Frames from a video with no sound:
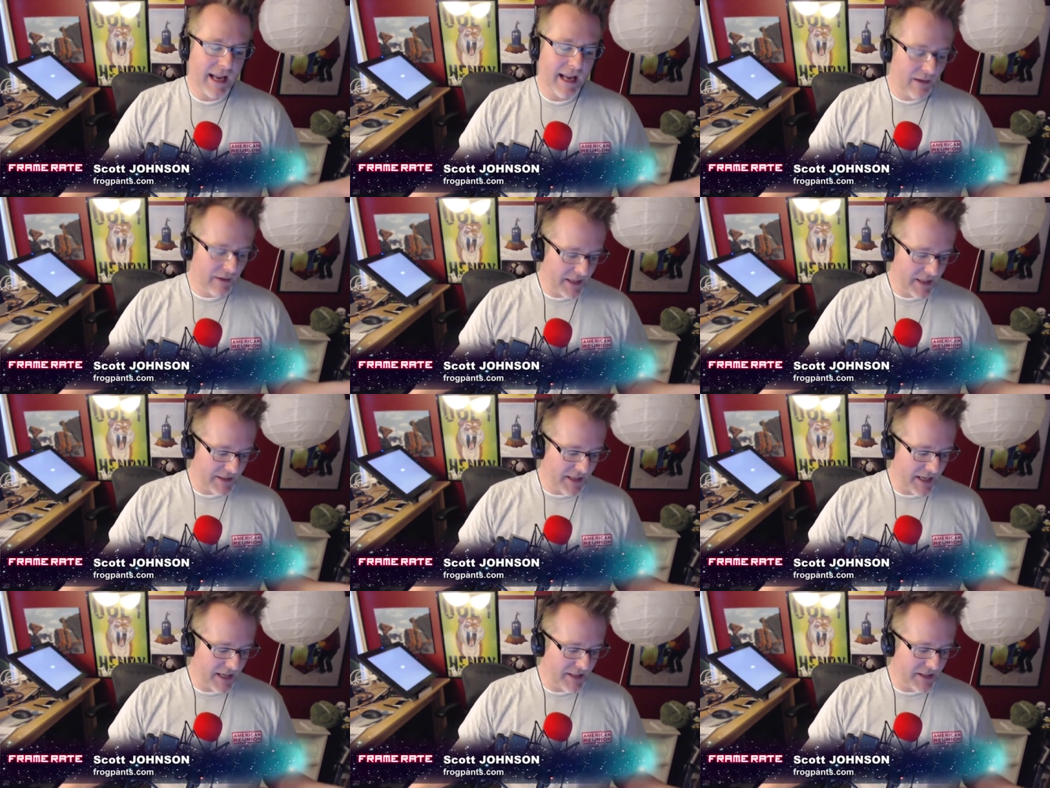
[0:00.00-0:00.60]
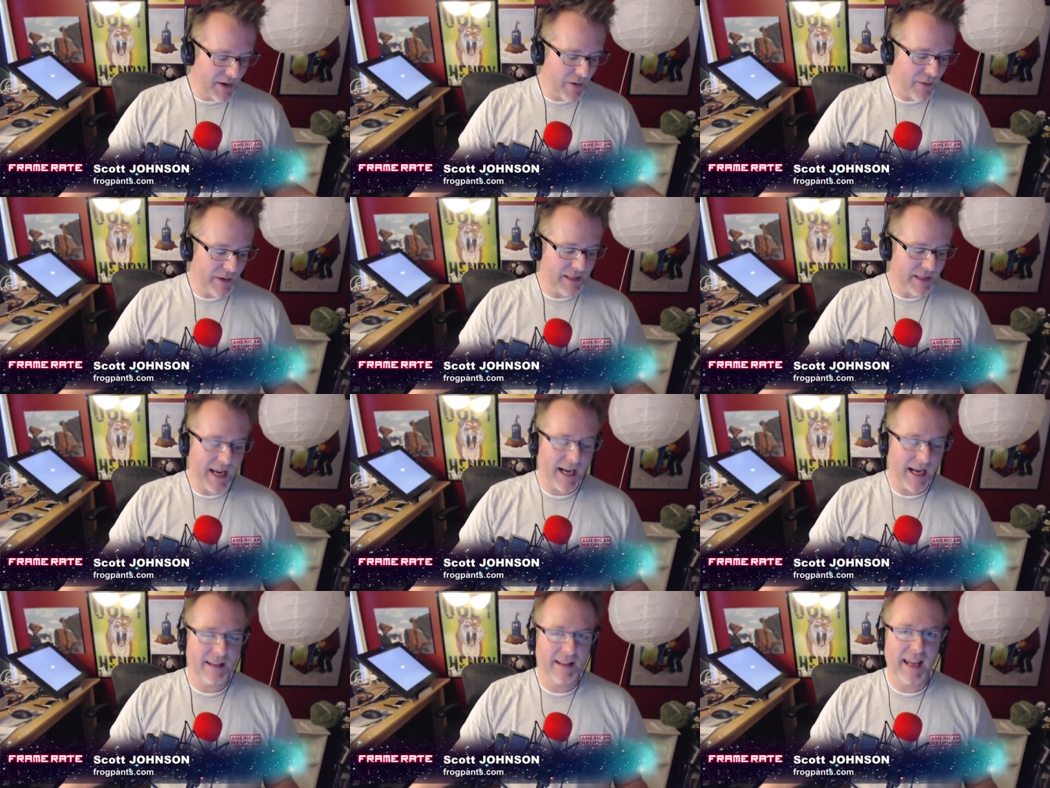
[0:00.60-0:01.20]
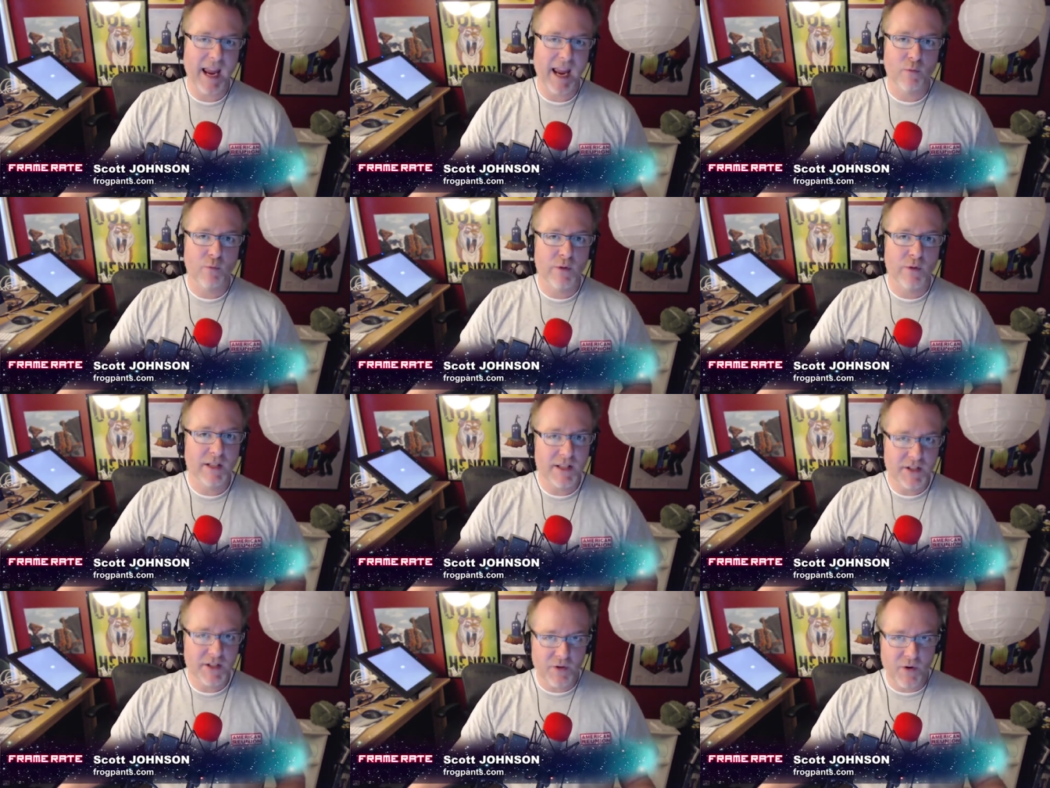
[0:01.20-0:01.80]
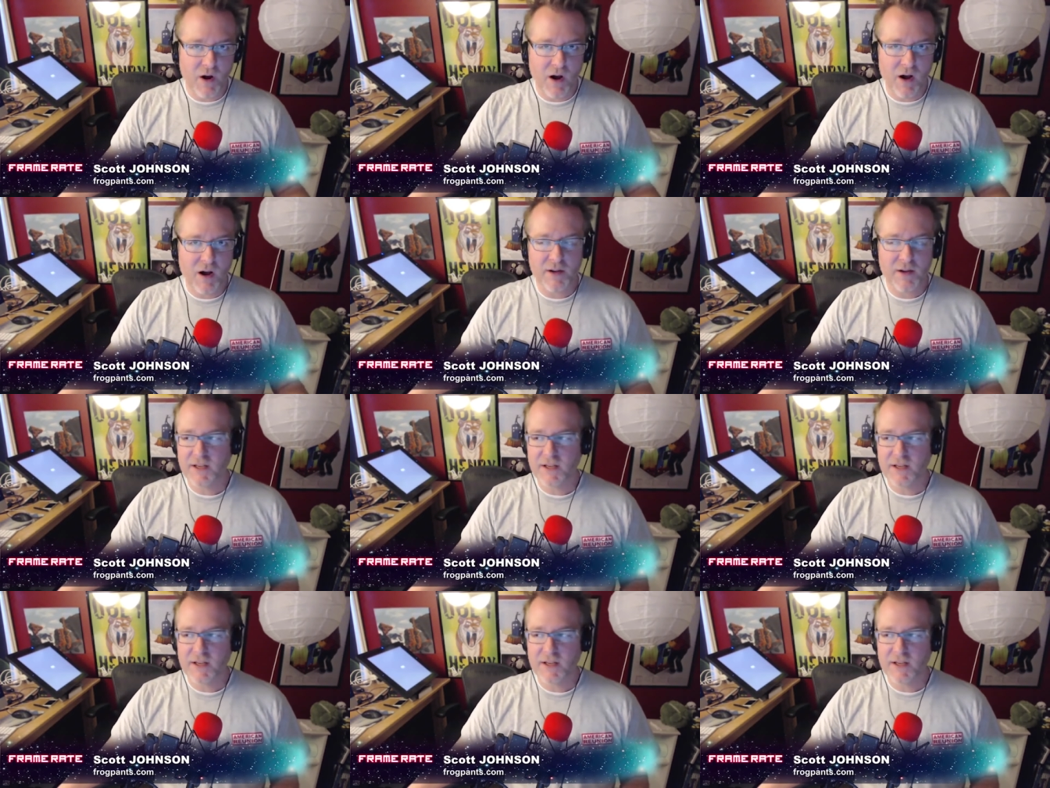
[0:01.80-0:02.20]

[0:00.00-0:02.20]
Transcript: Now, let's say Sony's out of the gate really strong.